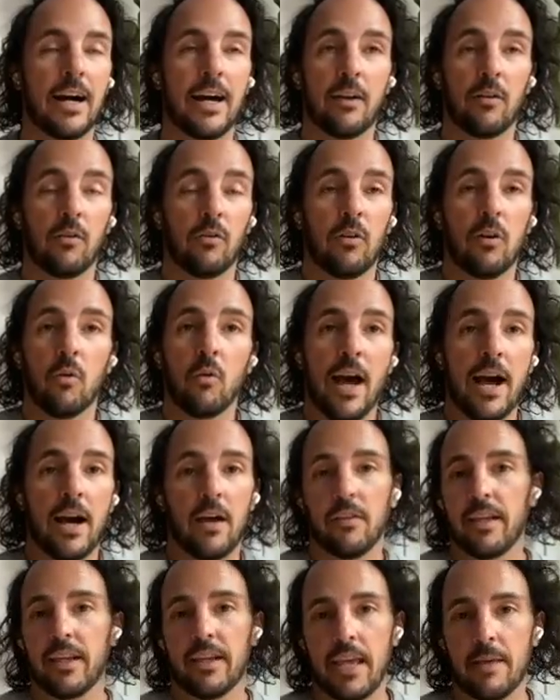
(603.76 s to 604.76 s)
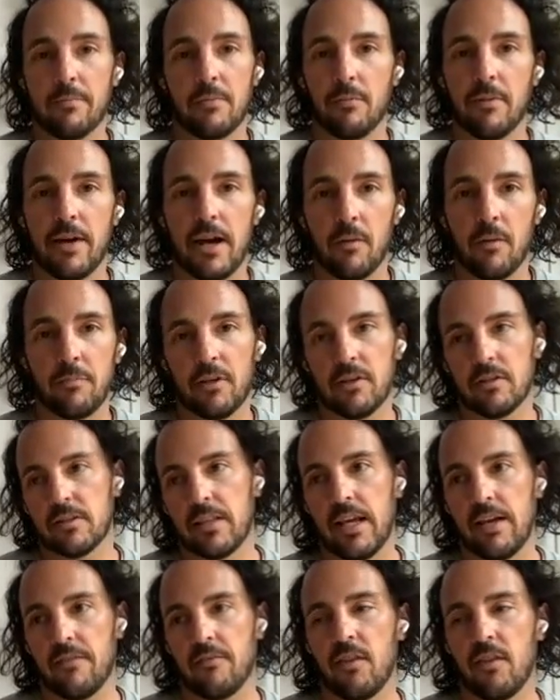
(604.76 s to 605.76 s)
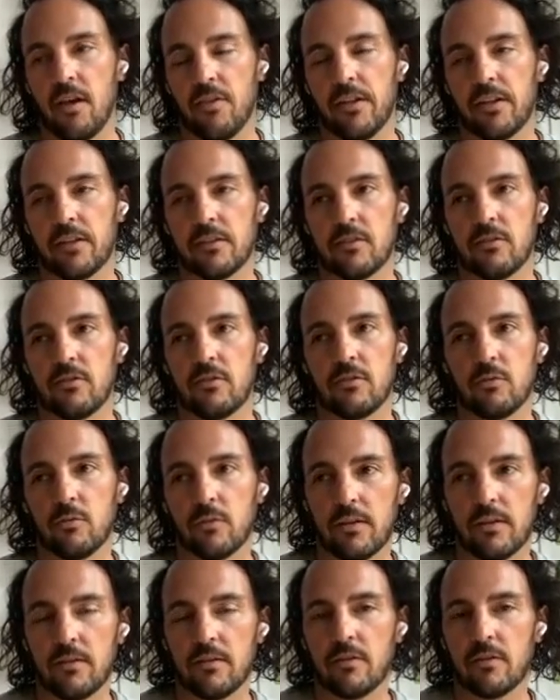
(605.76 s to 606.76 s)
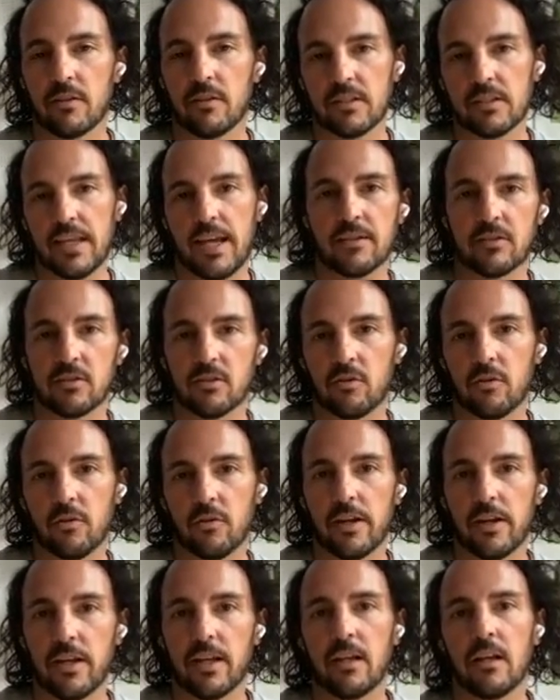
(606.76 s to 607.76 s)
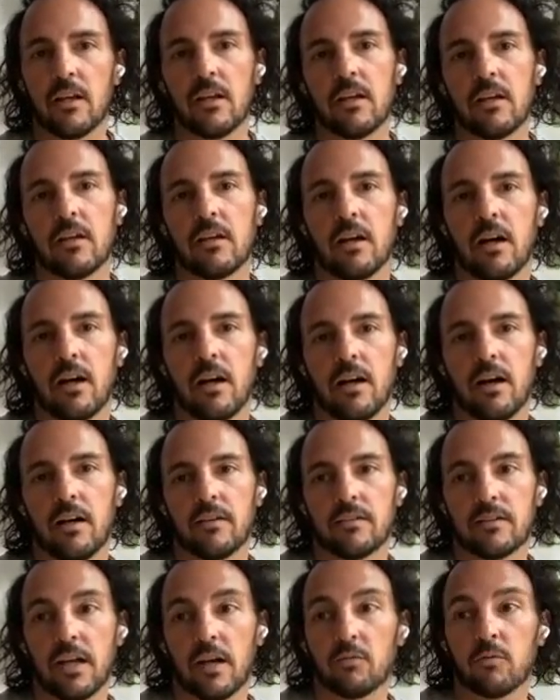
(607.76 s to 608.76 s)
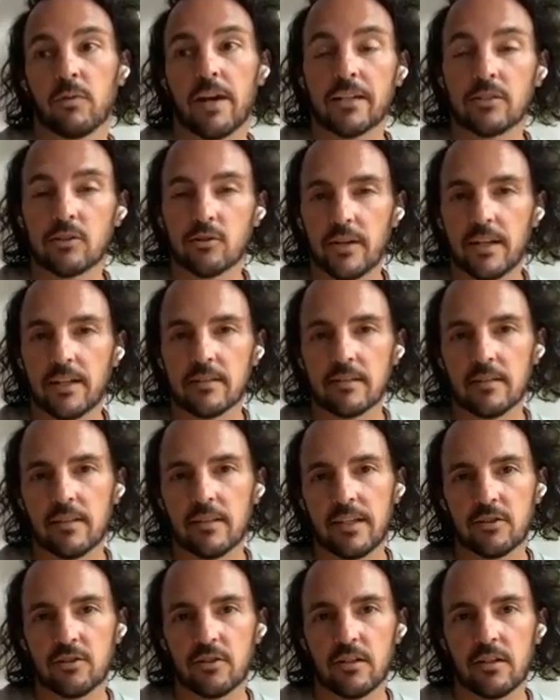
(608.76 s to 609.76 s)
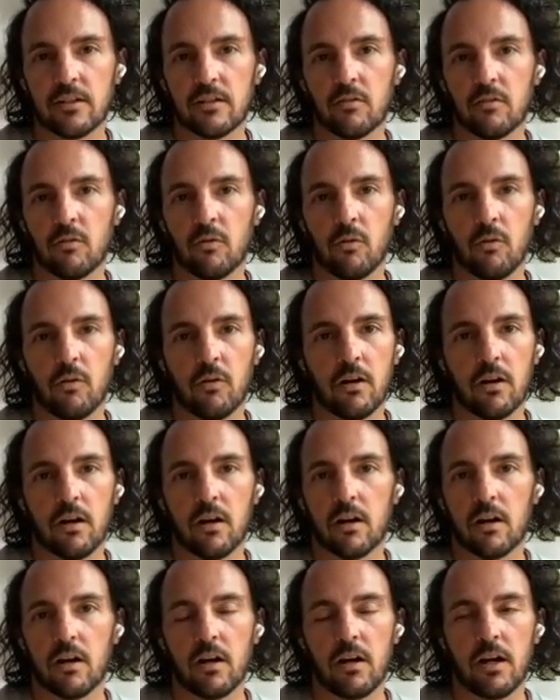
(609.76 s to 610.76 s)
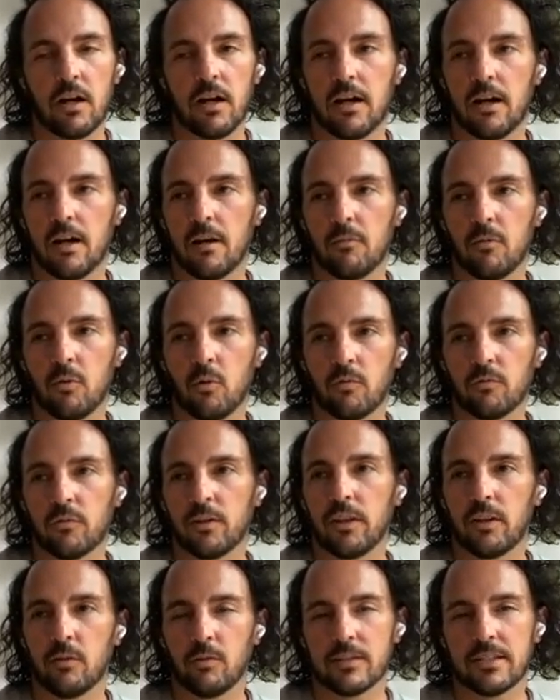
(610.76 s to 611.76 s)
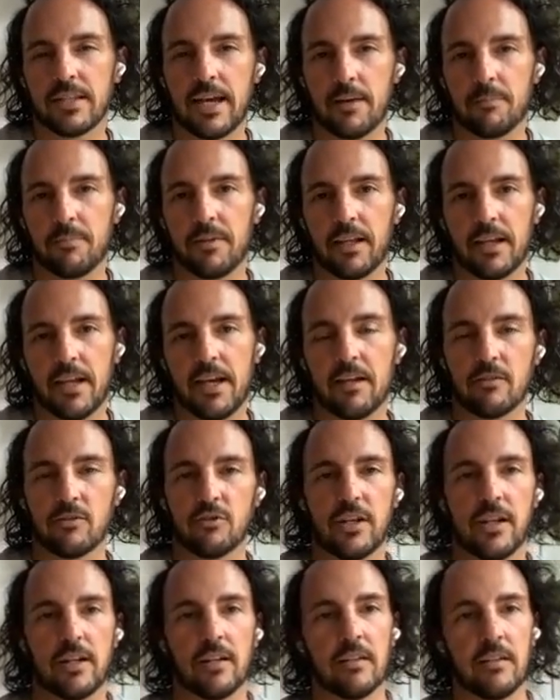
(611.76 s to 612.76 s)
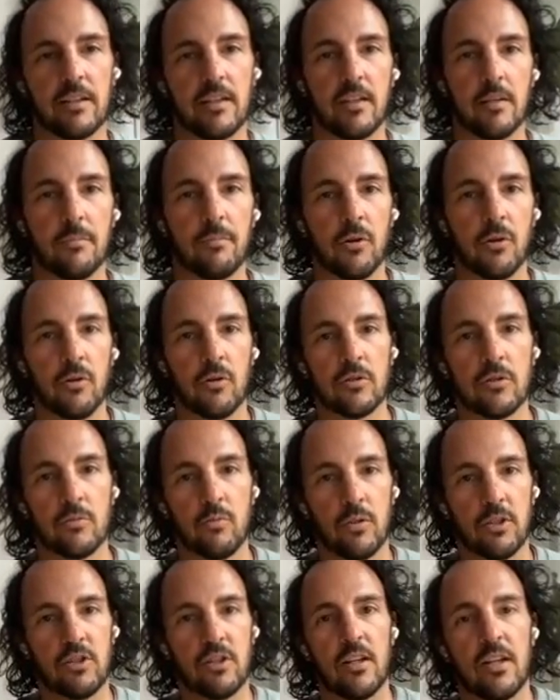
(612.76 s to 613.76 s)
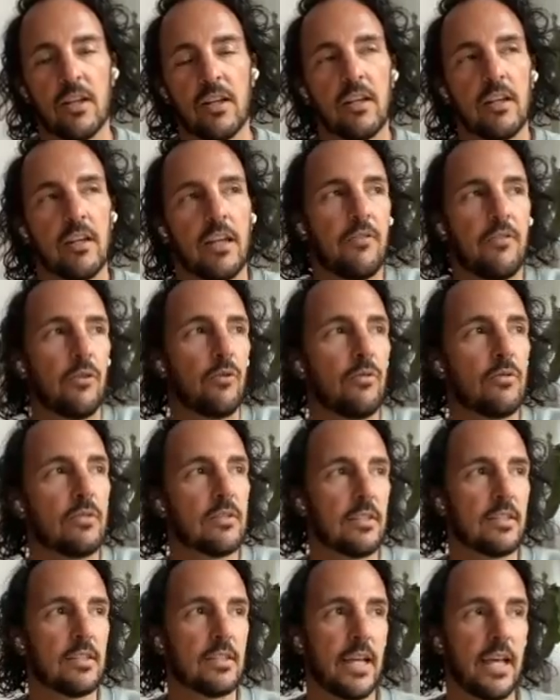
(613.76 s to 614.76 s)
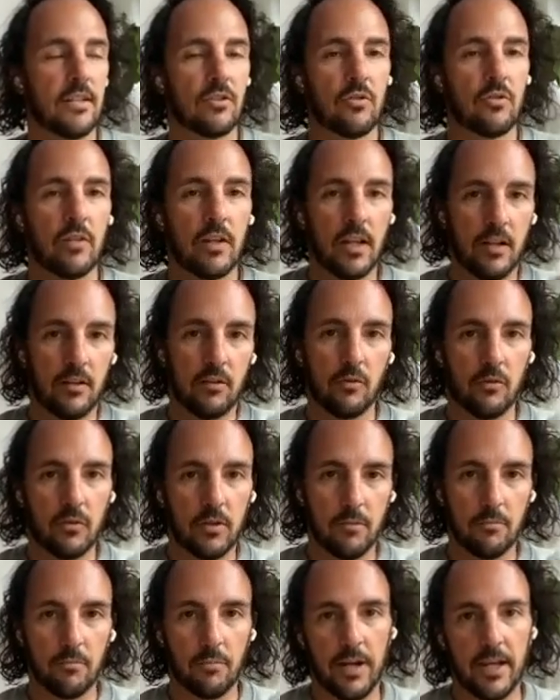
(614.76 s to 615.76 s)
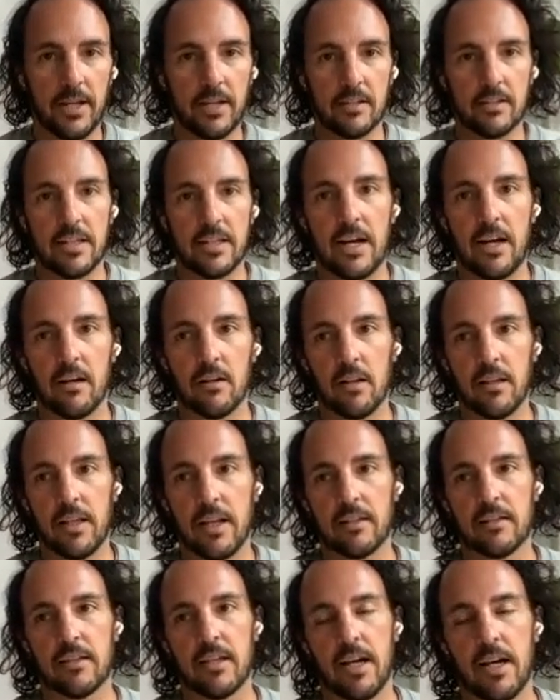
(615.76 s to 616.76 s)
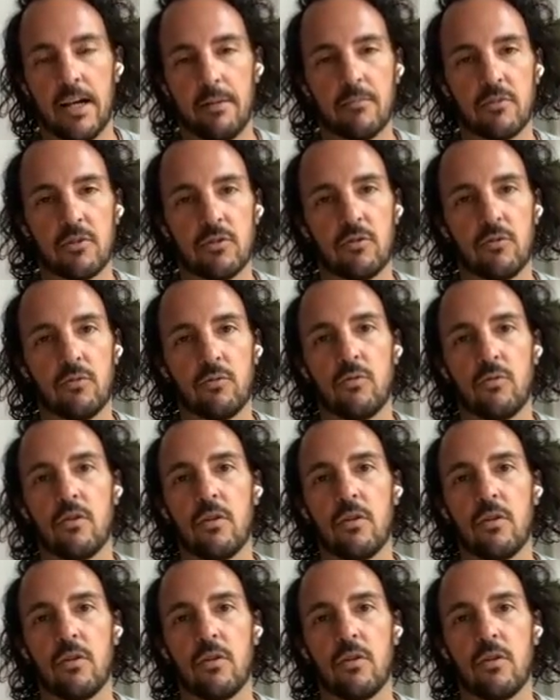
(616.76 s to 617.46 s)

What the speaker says: I don't know how they came about because they have nothing to do with either the Sanskrit direct translation or really what's happening energetically in the pose, which if you use the Sanskrit and you can break it down, a lot of times